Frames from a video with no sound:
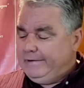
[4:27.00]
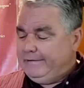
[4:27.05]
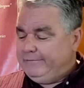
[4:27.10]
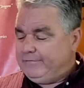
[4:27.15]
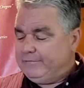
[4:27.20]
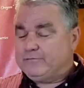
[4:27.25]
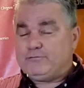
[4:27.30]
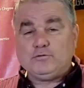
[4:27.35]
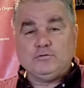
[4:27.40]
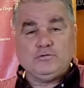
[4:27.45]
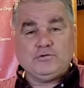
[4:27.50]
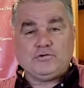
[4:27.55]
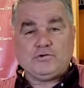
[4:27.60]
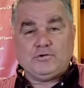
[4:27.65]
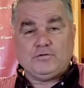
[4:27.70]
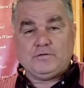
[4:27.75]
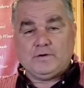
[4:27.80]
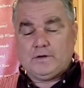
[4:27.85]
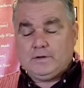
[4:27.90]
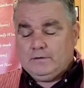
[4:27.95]
have a fruit
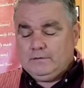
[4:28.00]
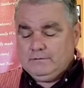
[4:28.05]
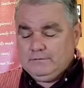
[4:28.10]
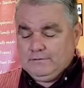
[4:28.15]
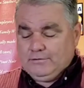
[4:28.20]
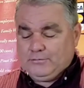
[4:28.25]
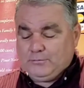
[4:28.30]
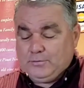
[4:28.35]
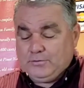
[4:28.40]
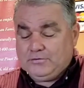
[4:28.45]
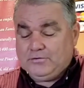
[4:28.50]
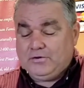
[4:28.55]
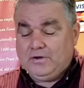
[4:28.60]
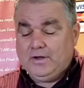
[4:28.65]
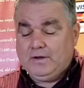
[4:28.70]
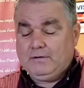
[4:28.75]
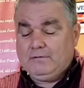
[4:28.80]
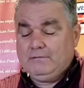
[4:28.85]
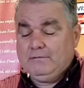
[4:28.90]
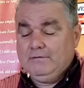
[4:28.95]
serving, as we'd
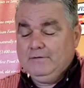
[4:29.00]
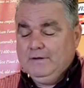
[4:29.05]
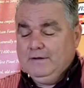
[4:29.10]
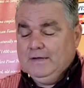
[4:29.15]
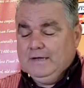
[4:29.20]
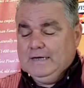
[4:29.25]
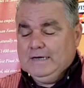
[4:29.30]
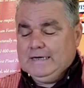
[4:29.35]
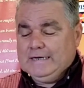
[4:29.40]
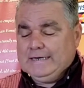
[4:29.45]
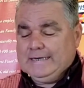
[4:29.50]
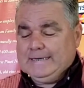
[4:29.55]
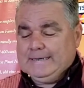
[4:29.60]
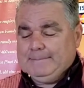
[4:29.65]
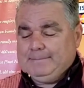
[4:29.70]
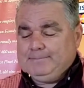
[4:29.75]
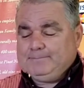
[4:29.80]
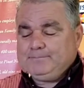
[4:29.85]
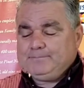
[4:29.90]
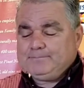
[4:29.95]
say.
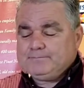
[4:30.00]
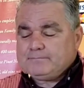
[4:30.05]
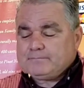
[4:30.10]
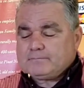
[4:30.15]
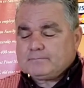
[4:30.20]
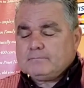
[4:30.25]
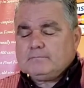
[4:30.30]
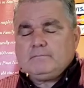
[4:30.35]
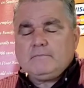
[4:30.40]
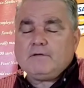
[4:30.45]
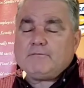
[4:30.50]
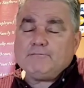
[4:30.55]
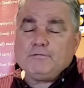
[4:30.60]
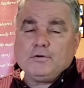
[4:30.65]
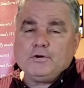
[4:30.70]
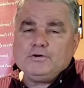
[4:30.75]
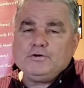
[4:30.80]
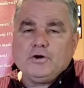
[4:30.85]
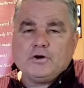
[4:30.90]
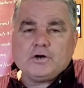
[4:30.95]

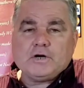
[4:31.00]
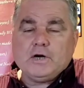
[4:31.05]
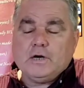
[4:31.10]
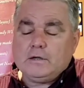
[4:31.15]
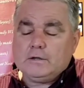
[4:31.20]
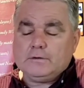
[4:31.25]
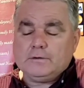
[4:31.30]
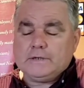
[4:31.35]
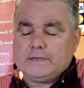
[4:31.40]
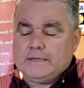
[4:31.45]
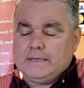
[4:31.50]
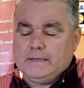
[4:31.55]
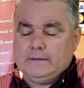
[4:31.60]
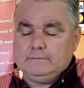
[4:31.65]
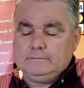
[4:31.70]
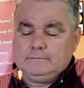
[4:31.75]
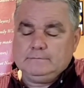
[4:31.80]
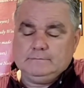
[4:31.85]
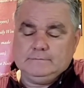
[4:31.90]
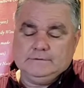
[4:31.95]
Very dark color,
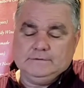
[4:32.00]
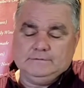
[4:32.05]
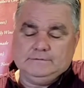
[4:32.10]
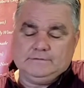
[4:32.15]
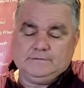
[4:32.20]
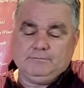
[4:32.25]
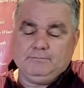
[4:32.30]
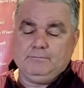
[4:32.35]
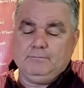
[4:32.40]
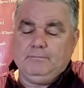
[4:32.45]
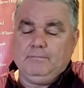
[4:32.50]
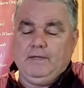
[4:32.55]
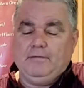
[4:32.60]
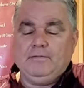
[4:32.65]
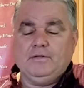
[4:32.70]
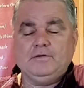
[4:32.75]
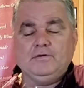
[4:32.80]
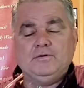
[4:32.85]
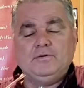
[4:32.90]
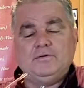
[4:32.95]
again, I
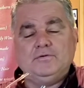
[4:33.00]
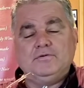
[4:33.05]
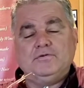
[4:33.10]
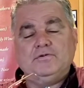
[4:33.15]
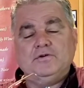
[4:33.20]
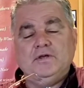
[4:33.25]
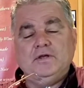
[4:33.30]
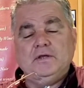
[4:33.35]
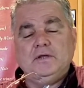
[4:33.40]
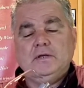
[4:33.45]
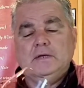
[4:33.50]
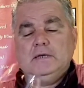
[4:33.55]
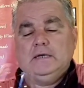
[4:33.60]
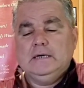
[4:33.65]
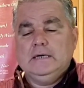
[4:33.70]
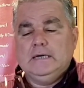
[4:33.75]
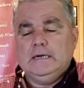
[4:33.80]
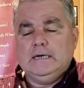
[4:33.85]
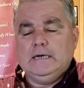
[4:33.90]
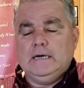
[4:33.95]
think you can see.
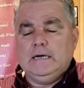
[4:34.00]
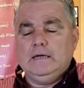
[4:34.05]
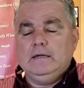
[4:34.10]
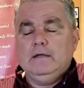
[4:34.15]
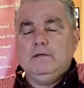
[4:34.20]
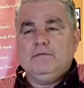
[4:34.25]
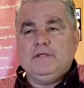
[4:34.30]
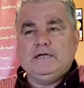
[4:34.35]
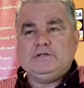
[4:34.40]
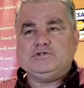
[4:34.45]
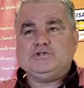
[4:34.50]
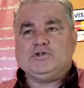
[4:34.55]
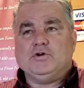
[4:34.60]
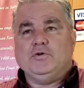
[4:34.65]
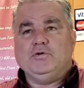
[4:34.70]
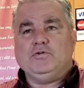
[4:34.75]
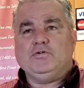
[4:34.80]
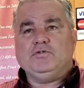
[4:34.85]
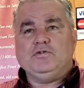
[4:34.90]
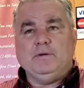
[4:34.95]
That
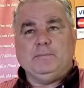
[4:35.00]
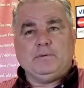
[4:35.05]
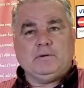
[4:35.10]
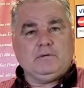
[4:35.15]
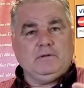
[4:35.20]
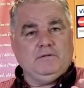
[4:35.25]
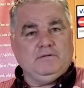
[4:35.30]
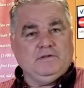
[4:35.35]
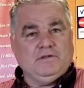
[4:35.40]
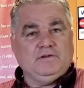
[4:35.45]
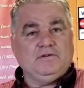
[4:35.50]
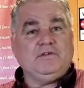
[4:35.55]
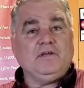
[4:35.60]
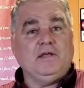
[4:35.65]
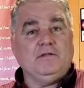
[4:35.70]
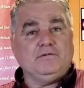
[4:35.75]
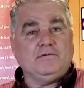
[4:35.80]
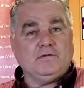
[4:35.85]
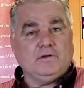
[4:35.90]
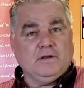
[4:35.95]
shows typically the
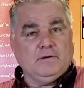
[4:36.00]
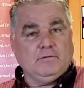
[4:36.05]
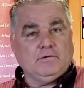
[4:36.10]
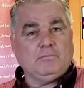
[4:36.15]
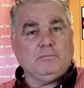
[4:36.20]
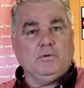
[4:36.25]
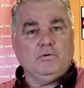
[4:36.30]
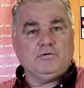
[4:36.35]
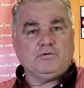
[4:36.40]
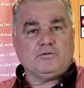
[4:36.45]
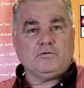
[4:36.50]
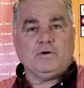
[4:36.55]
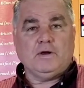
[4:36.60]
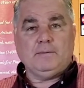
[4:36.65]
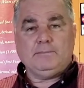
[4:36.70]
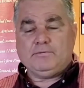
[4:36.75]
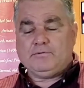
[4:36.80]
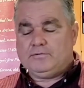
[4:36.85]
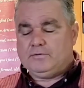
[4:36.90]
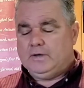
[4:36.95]
intensity with most
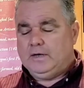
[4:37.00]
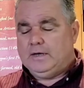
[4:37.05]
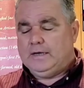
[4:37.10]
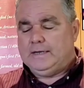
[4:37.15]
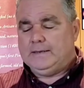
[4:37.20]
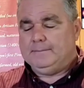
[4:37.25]
grapes.